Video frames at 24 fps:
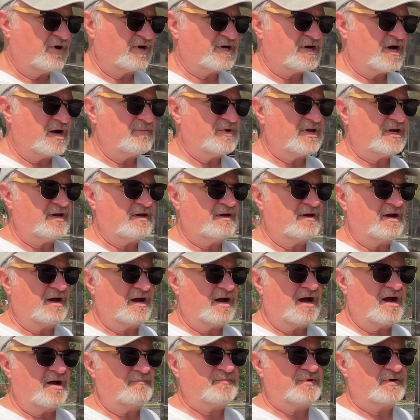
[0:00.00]
coming
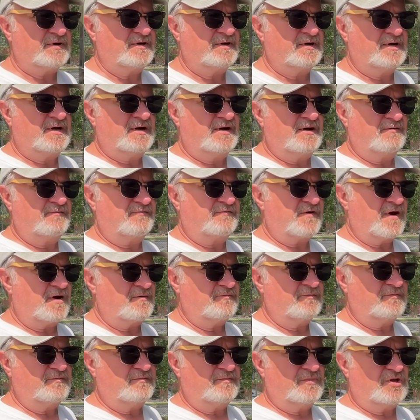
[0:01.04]
up
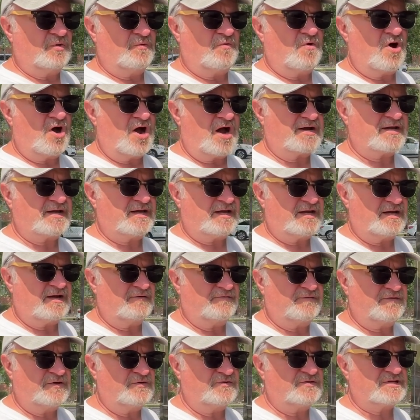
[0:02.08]
from Milwaukee a
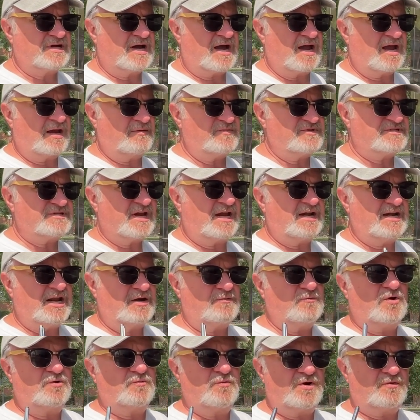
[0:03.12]
few times, and then
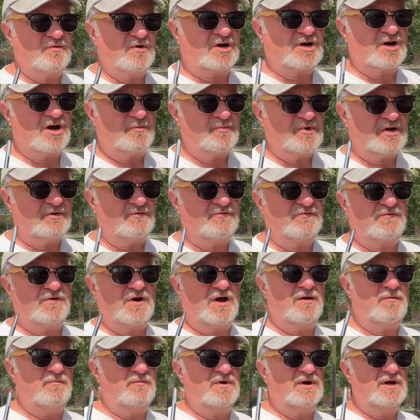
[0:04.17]
when we were coming
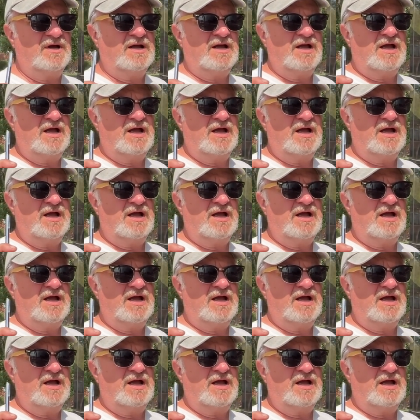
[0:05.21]
from